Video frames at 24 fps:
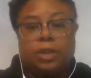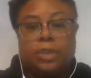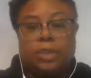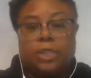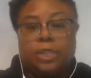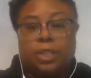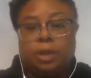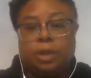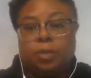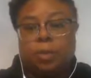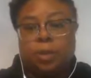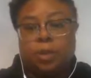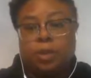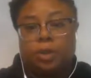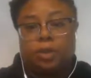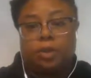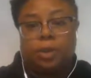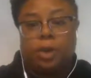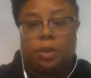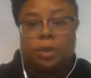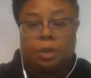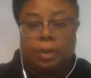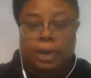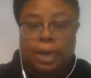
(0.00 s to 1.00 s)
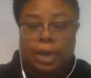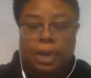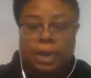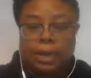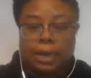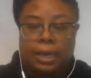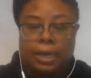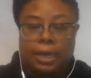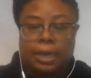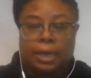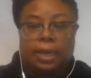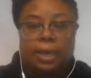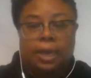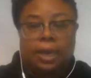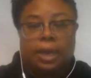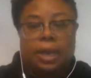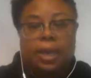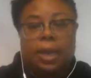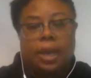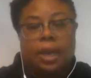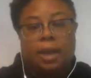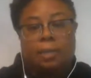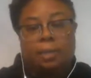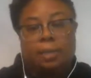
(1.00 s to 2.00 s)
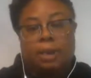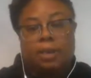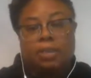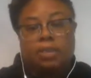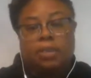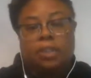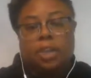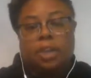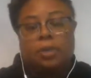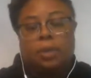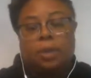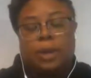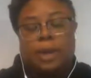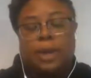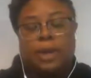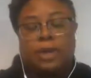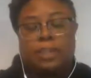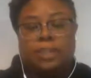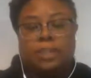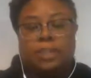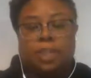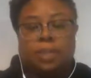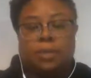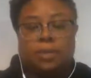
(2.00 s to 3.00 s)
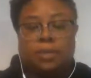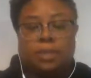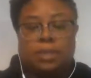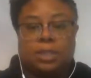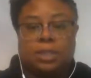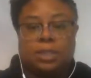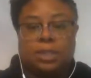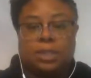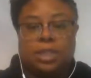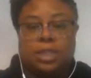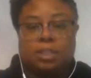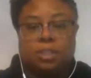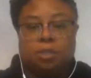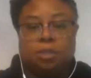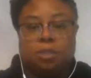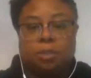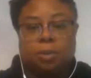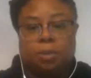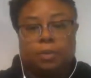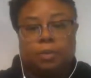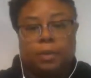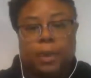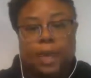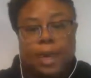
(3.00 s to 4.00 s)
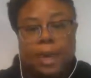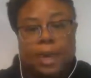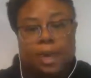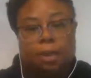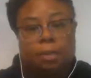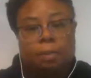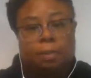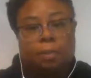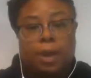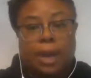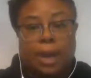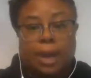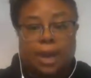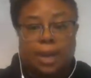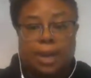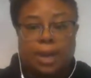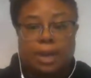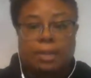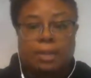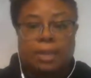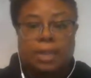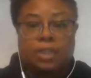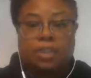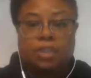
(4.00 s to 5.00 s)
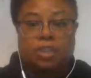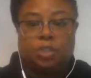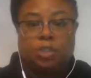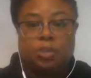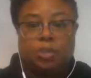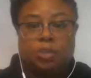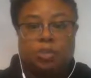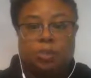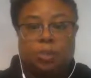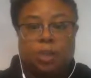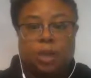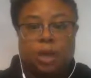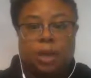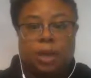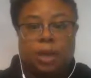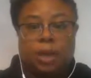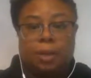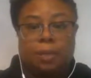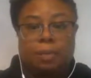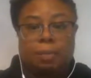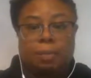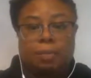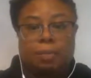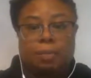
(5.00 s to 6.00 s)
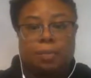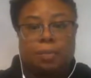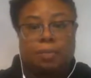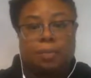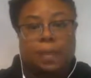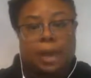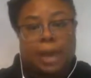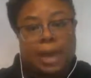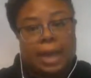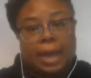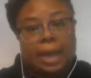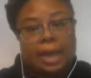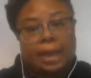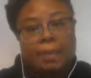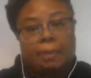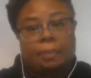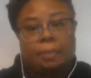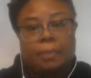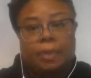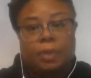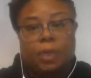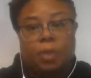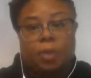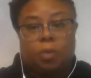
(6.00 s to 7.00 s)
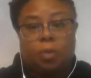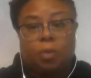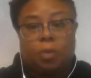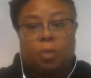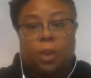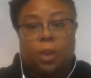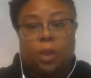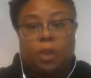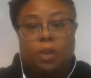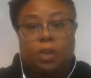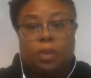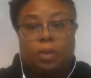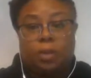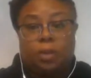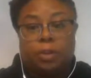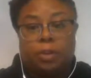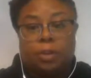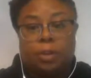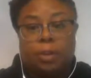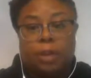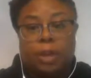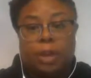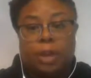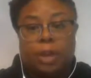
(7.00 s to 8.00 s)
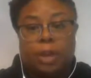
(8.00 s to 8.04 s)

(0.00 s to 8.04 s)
tell where you're located. It'll tell what kind of services that you provide or product that you provide, where you're,